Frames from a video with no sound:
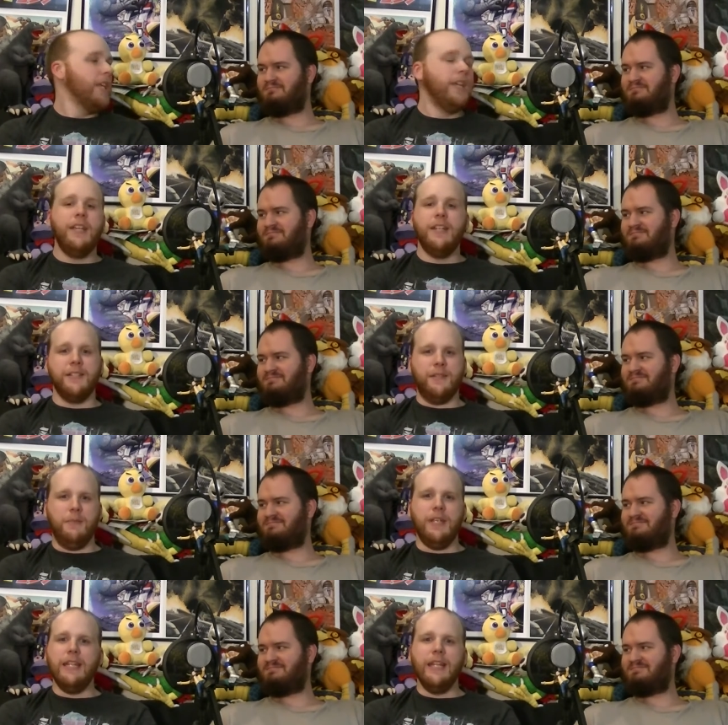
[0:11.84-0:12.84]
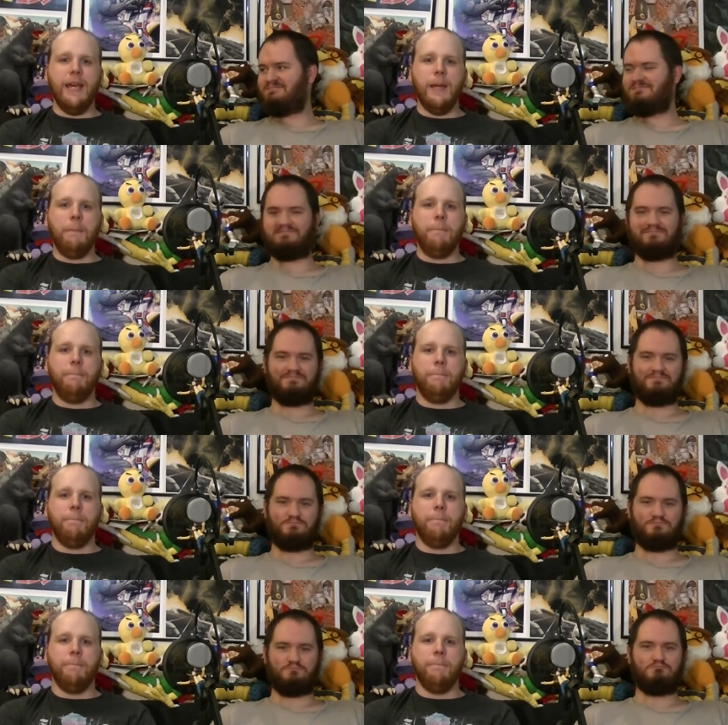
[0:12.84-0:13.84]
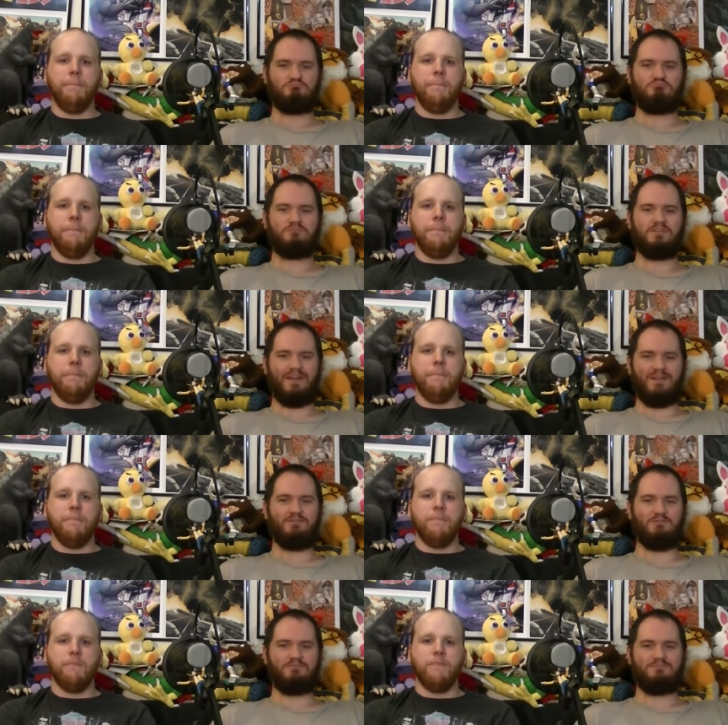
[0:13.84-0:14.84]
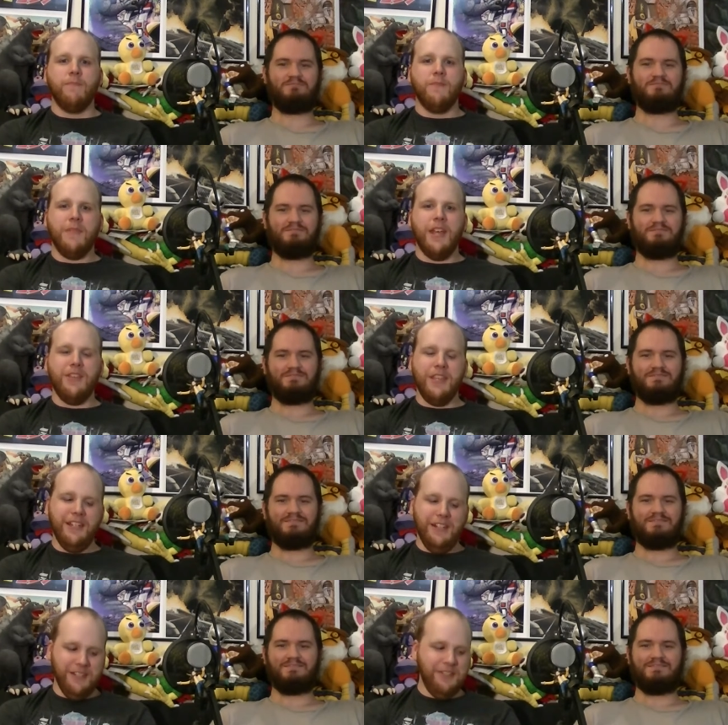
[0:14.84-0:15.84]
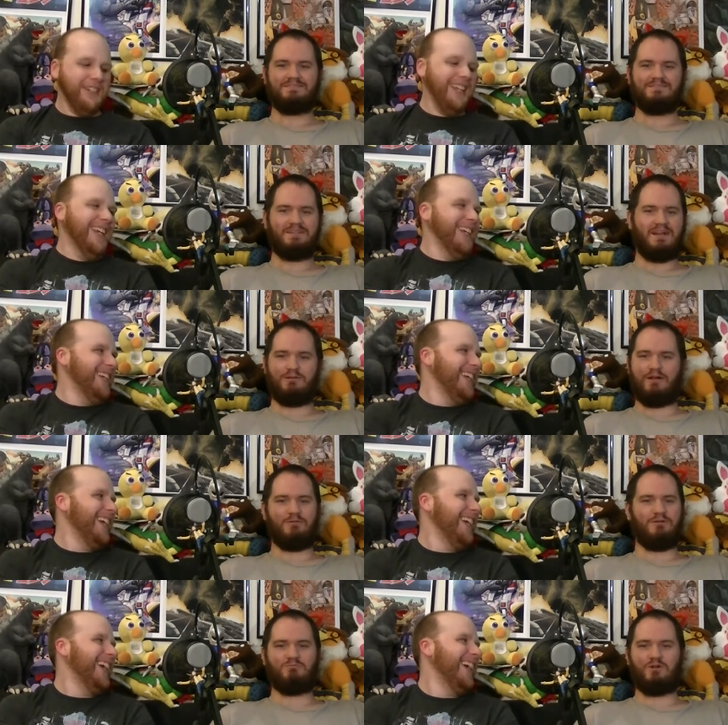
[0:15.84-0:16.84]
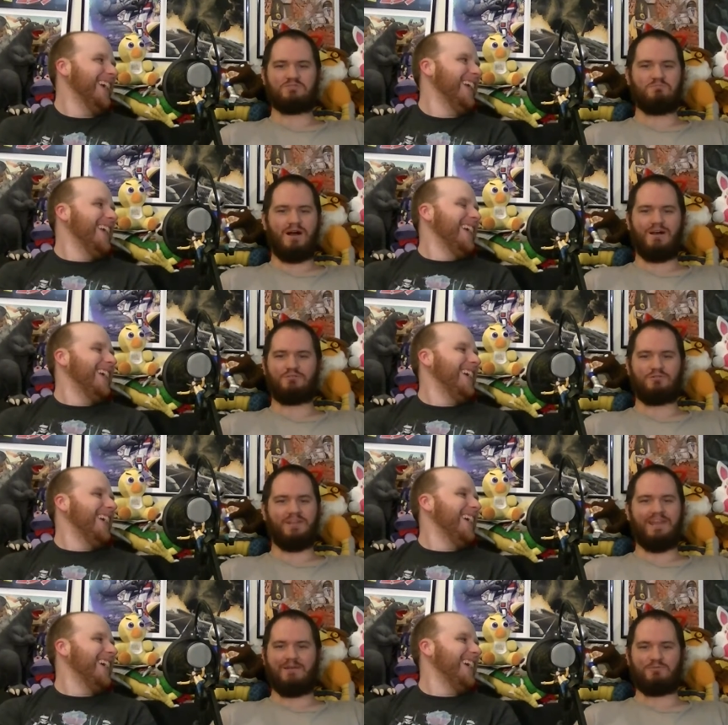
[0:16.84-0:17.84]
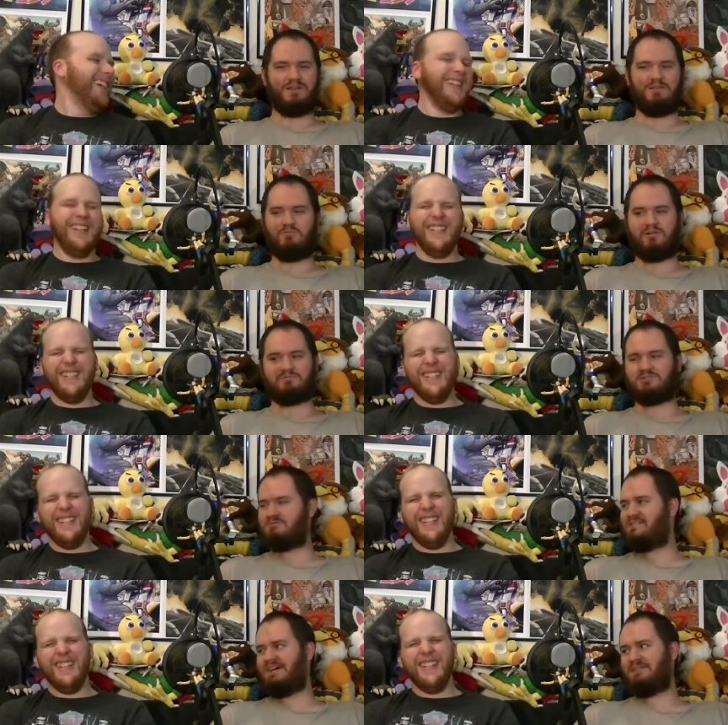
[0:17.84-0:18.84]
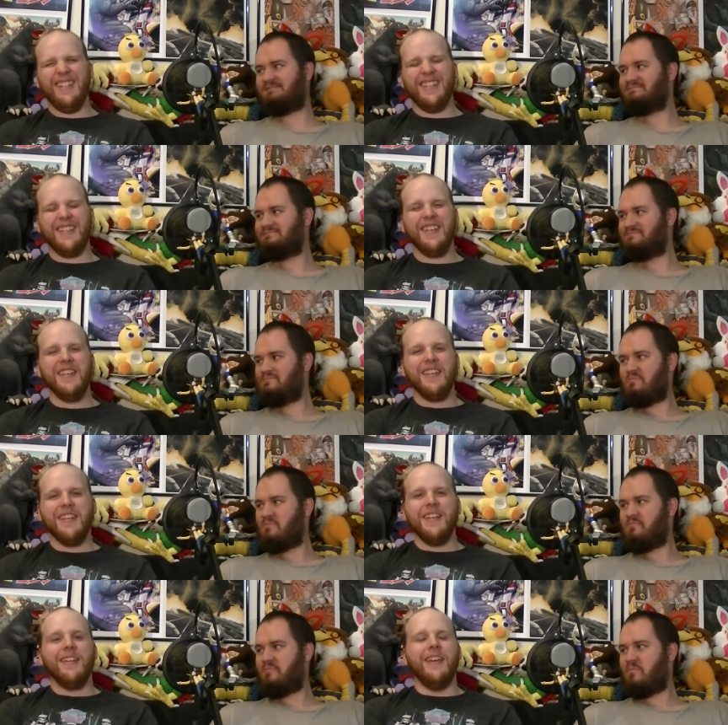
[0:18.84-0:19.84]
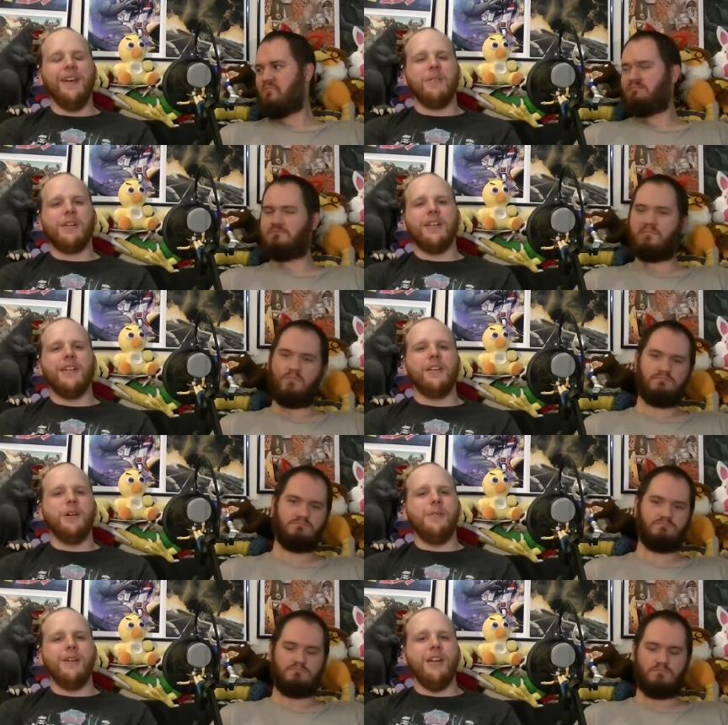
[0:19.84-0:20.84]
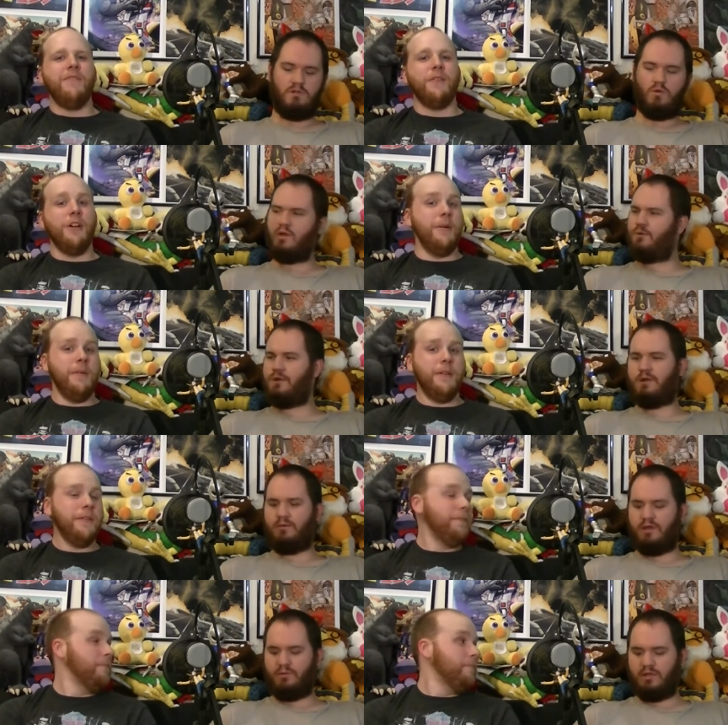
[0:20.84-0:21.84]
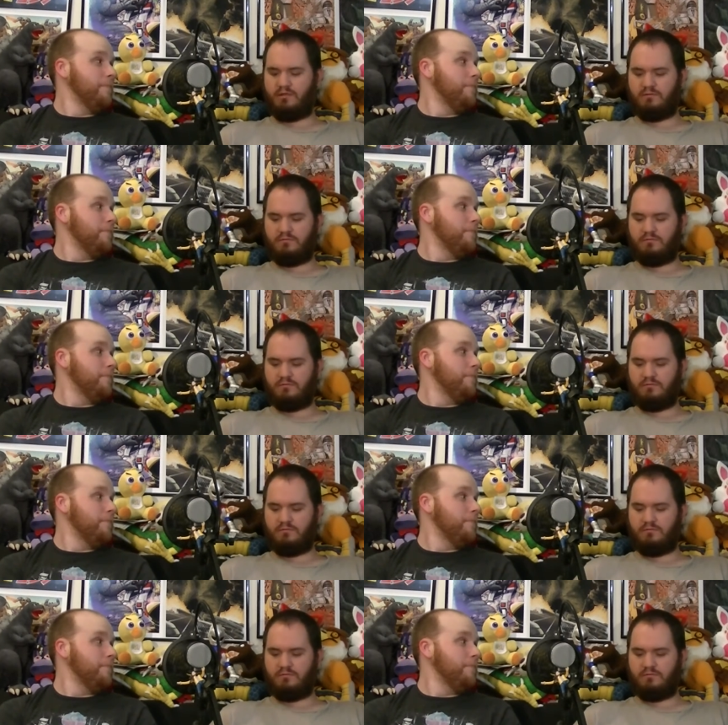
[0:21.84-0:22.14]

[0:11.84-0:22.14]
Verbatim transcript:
Speaker 1: He doesn't mean that. Yeah, I do. I think he does. I
Speaker 2: don't want to watch Mothra or Gamera anymore. I'm so done.
Speaker 1: Yeah, we're going to go away from...
Speaker 2: Wait.